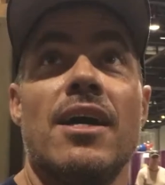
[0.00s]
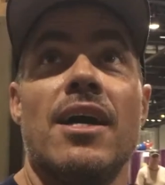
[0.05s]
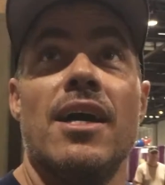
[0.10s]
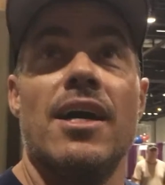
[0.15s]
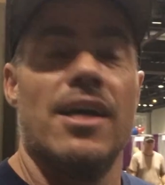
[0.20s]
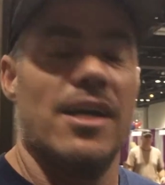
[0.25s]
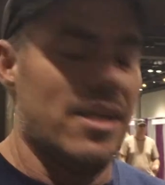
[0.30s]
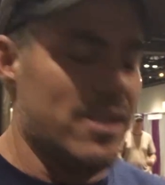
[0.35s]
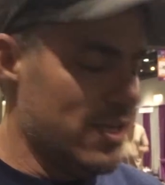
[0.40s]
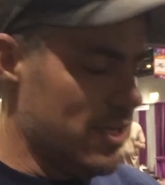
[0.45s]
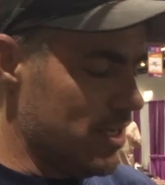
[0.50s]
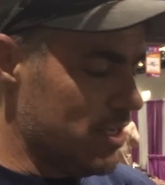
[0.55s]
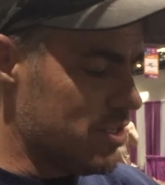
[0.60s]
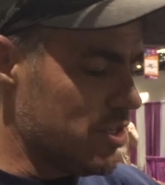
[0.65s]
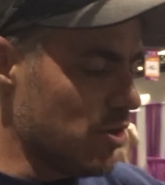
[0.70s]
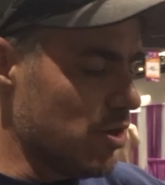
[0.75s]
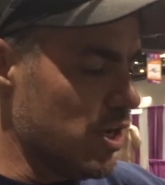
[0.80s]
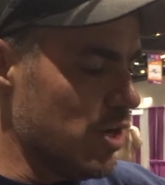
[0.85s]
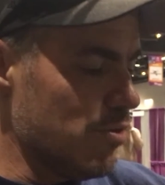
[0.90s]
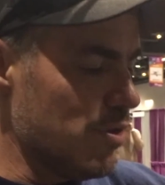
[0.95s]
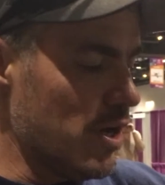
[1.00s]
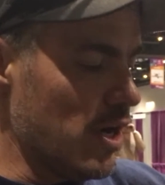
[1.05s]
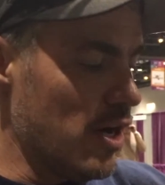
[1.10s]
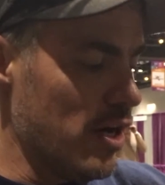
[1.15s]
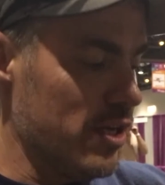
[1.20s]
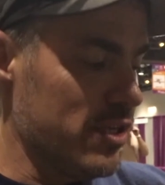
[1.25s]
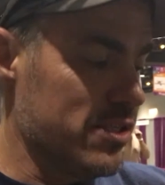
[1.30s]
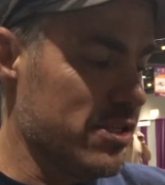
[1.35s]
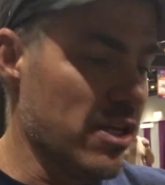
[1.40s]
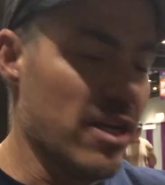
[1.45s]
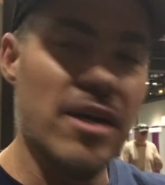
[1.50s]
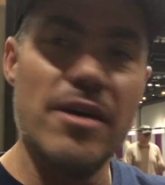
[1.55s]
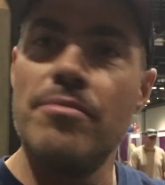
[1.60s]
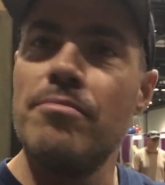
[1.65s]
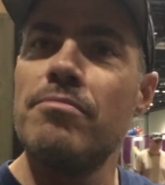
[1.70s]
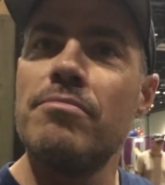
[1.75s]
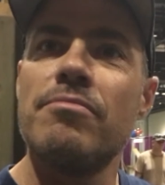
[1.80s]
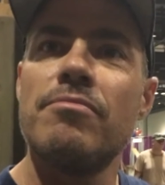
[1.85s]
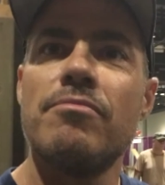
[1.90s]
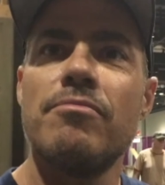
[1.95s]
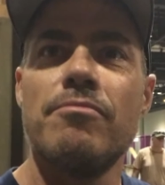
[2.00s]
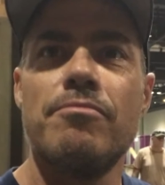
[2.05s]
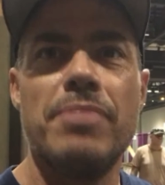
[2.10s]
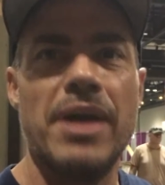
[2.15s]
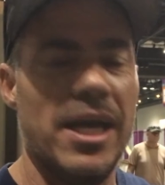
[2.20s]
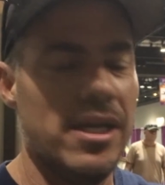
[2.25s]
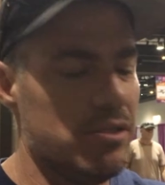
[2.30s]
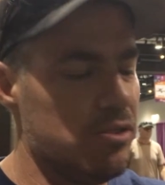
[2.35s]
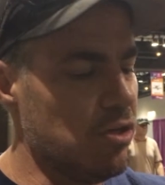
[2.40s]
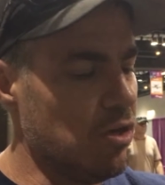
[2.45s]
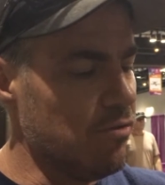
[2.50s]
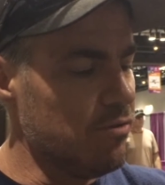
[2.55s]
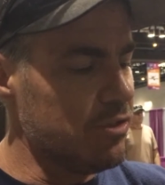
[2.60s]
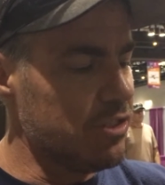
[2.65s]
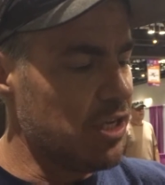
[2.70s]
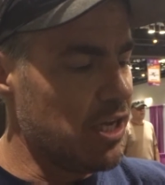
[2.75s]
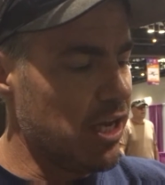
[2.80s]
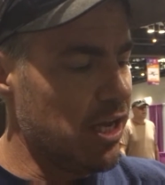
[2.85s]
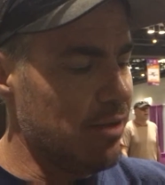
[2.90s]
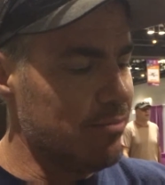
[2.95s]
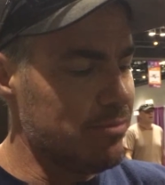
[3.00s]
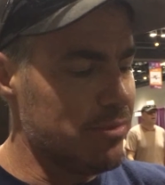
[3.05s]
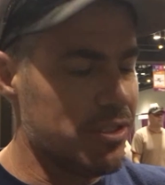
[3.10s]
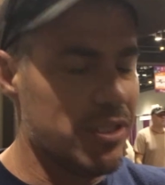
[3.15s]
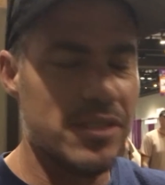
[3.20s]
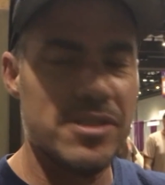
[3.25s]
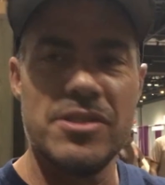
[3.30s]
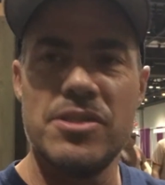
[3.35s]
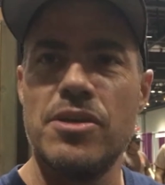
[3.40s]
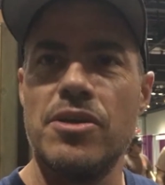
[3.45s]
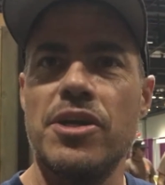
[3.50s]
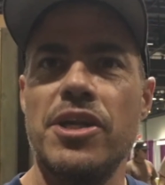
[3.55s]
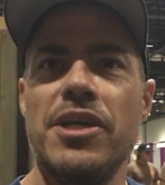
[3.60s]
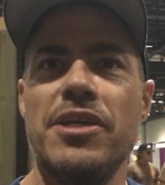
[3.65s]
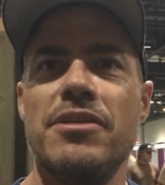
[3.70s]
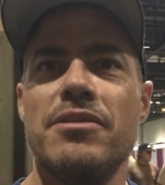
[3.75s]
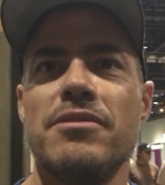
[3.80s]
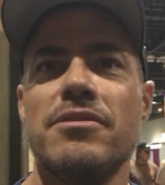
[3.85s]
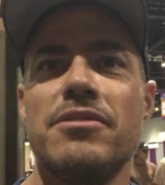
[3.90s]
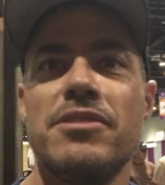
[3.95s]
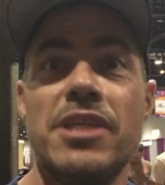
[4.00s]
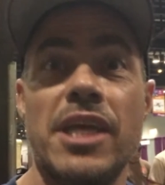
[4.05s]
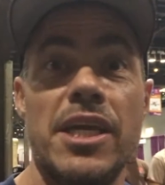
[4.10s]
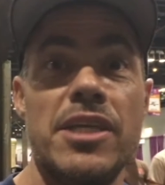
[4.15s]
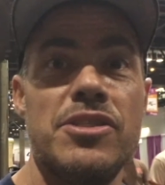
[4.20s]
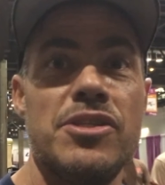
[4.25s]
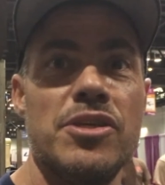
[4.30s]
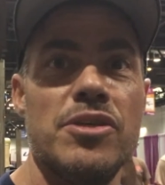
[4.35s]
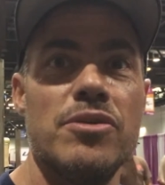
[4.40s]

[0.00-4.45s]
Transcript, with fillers: Uh, so here we are, it's uh, past overtime, 6.30, day